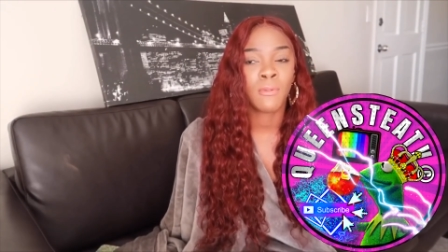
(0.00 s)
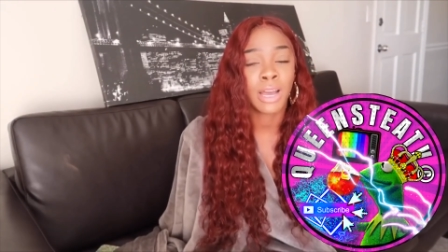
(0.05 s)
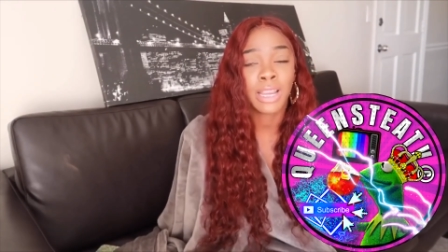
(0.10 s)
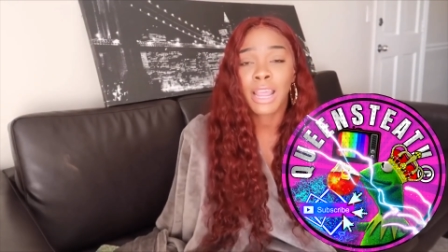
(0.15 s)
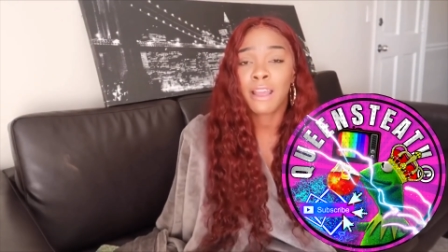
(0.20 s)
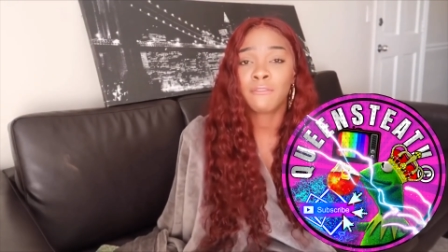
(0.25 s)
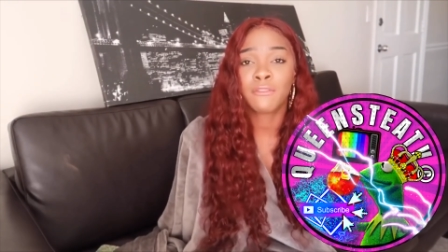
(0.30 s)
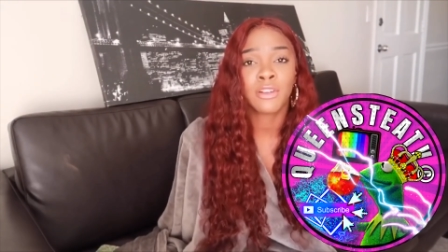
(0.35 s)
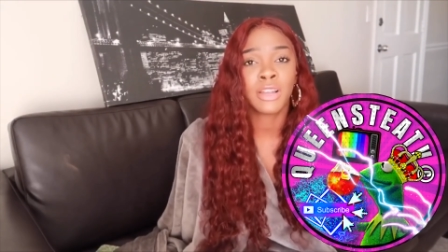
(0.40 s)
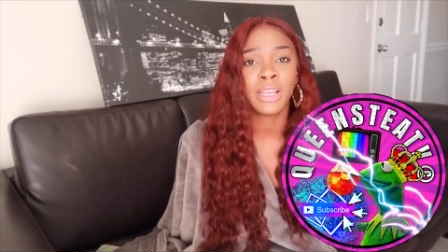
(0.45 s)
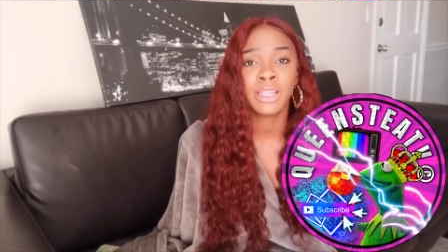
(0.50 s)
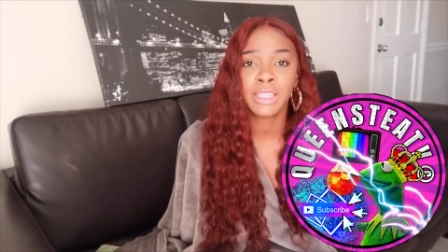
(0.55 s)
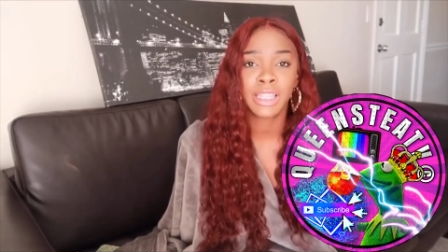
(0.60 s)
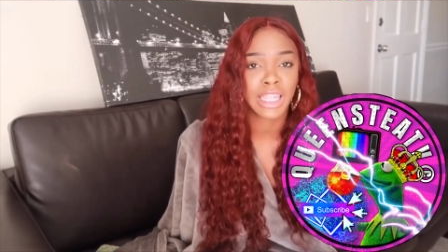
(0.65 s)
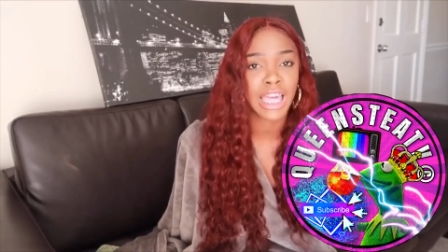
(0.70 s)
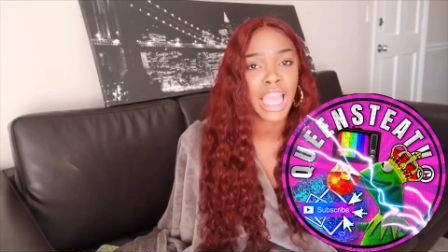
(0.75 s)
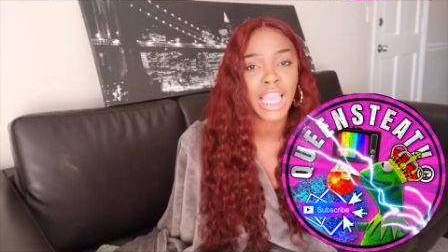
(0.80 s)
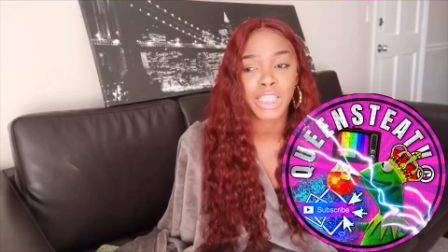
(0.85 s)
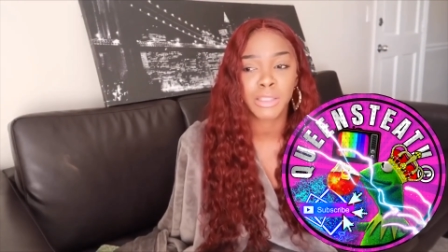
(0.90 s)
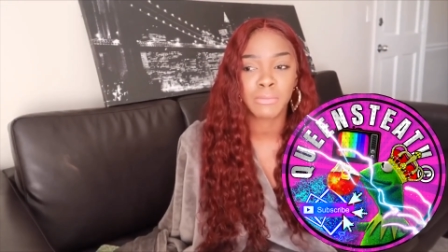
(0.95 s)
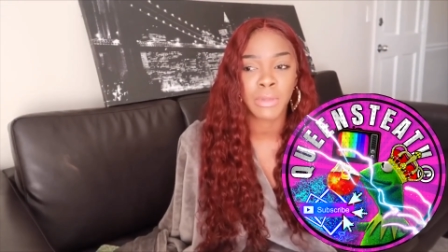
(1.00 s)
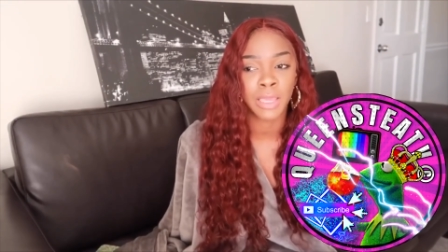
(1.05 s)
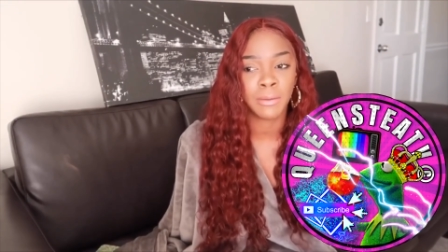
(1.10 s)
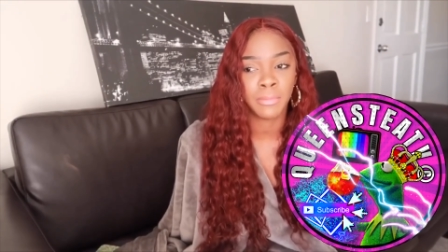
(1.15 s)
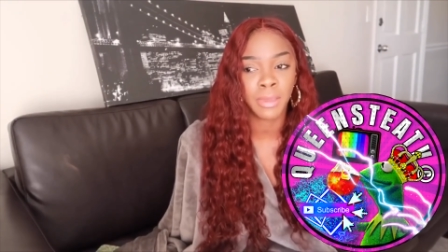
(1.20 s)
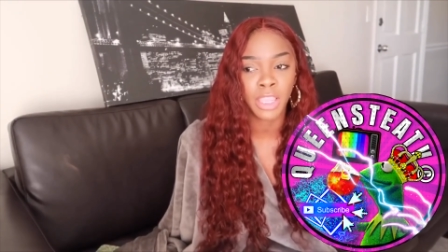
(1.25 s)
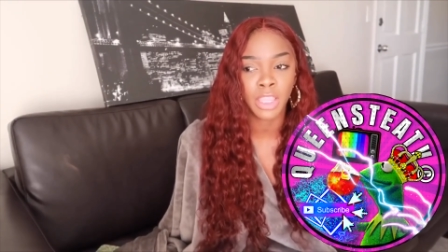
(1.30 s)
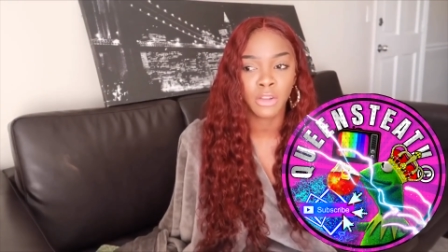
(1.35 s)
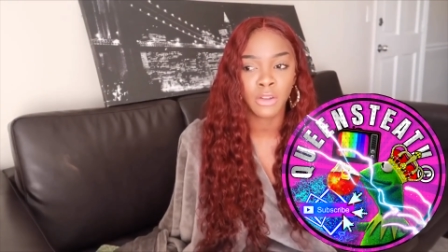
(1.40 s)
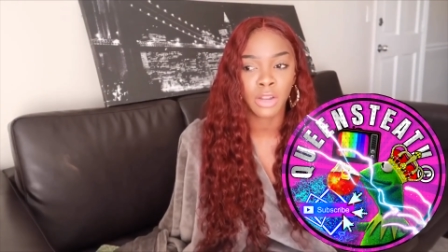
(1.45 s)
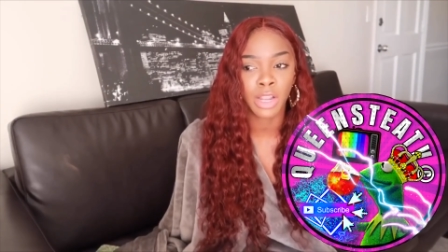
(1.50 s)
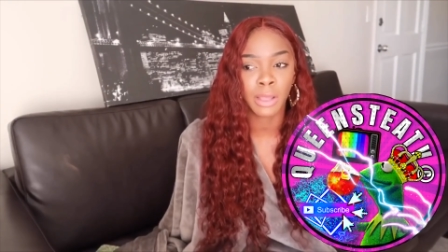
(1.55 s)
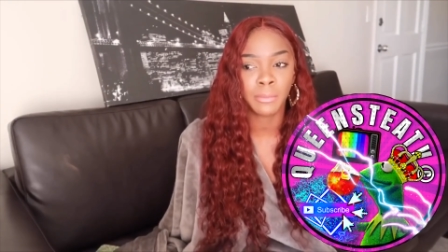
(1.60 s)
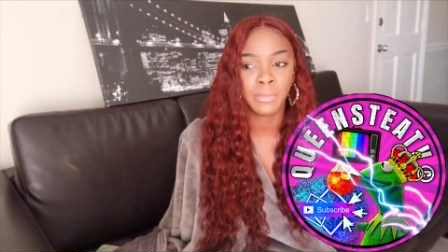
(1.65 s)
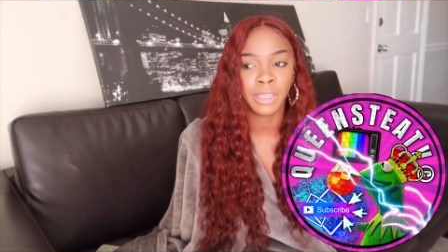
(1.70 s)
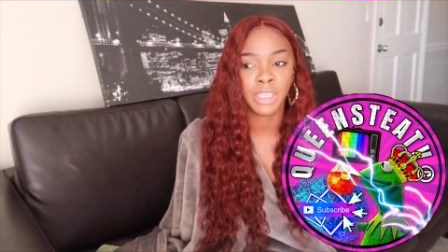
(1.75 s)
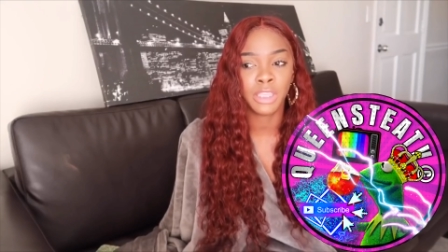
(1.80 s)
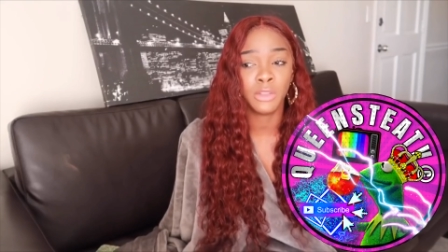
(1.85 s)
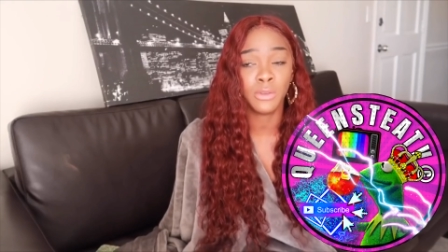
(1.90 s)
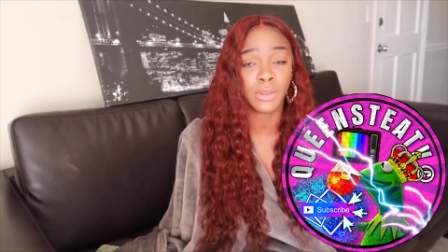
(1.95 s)
whatever the case may be you know what
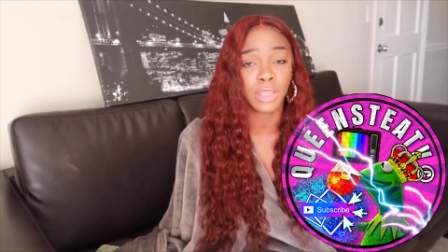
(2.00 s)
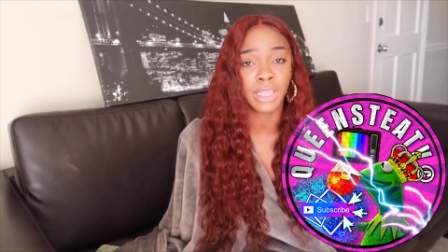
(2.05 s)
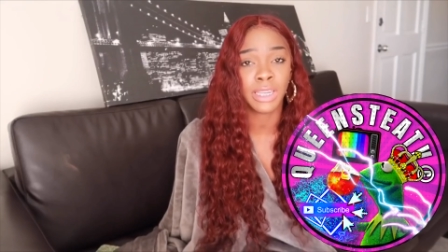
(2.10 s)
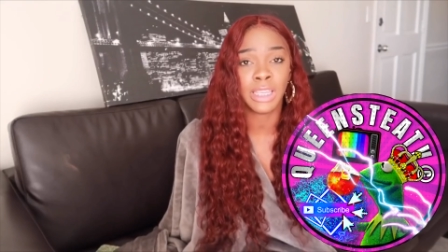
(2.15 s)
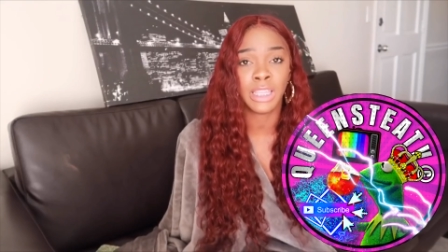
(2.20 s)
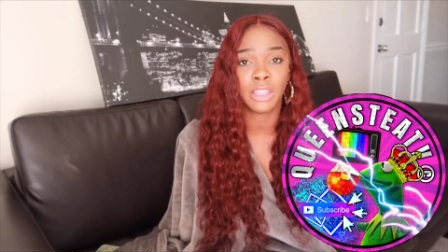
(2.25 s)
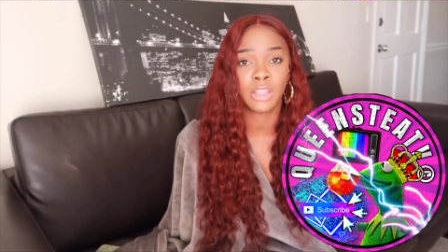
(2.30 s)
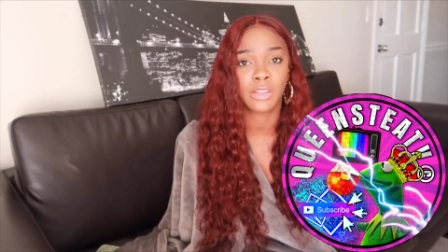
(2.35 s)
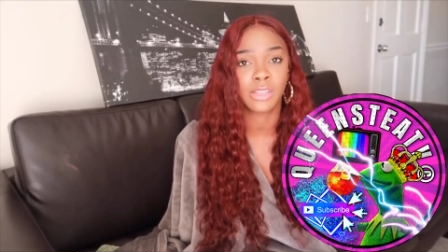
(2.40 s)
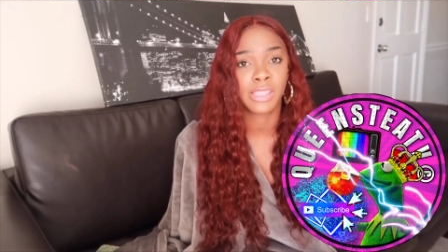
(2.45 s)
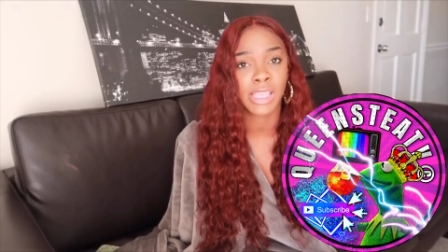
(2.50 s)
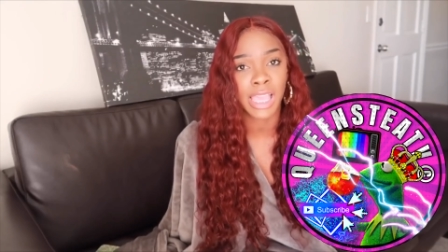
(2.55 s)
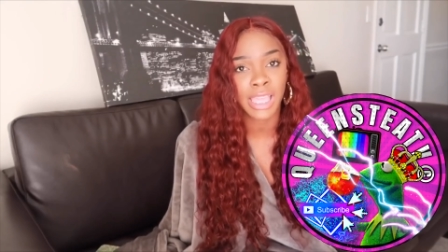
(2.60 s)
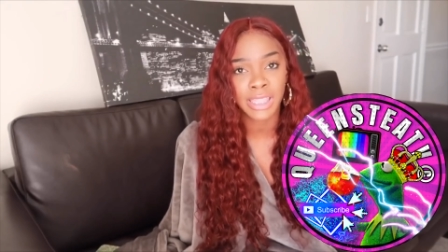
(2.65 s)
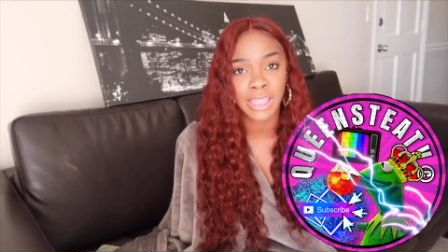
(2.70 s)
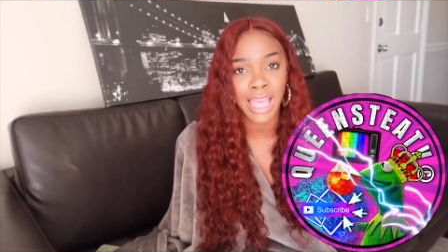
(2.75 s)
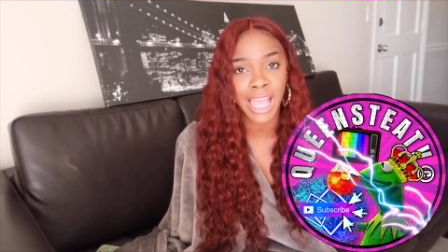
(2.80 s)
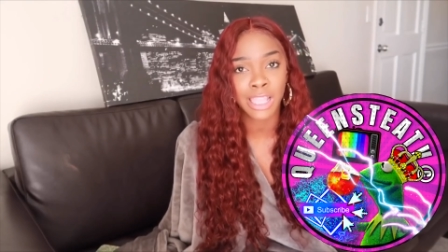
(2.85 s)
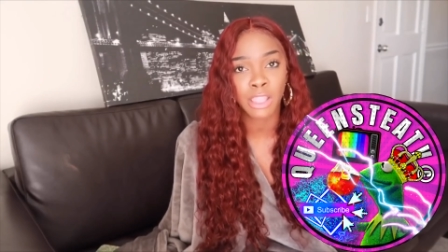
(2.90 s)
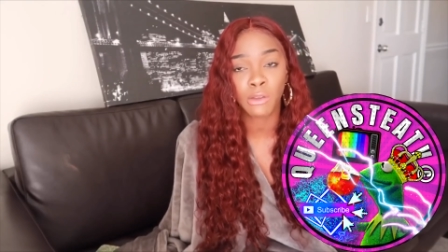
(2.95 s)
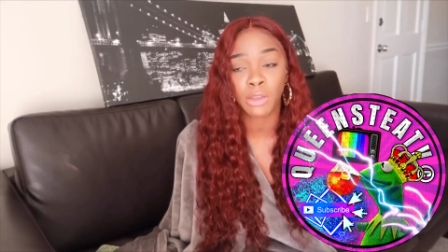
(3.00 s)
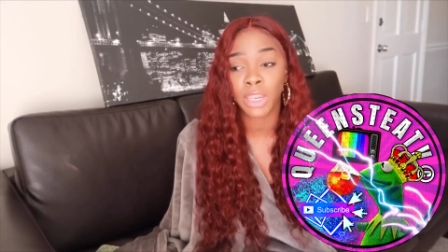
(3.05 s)
i mean you can either say that